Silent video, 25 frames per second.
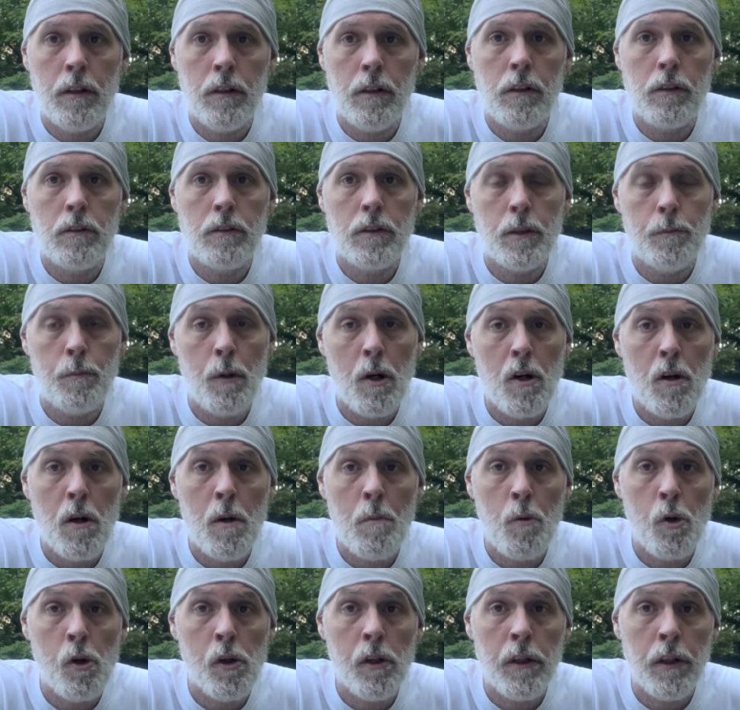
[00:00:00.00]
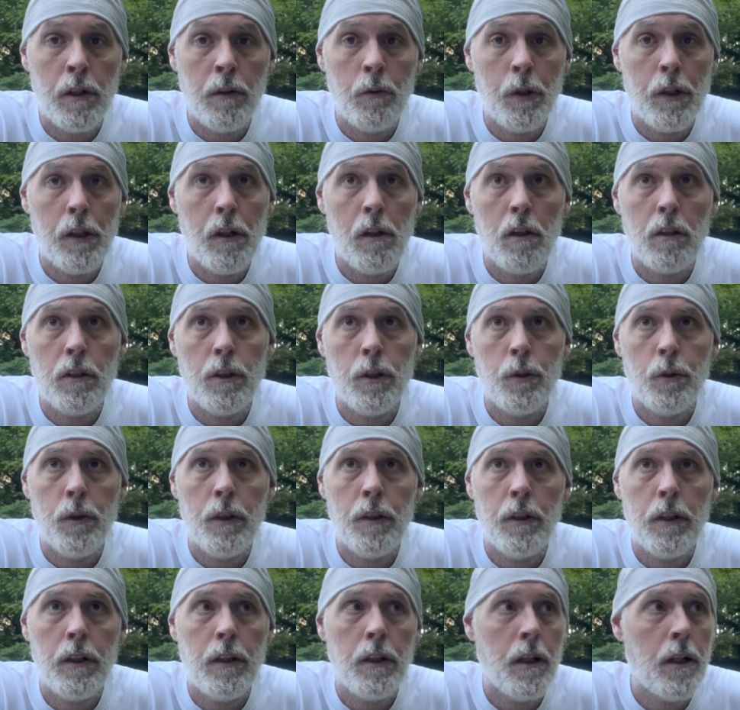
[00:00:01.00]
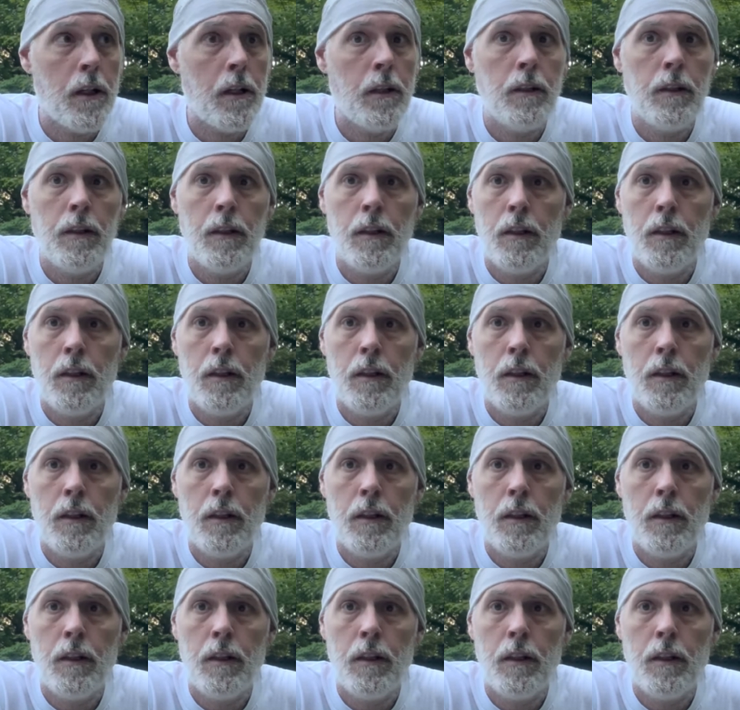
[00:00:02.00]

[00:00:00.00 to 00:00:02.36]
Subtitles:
tomorrow morning we are doing the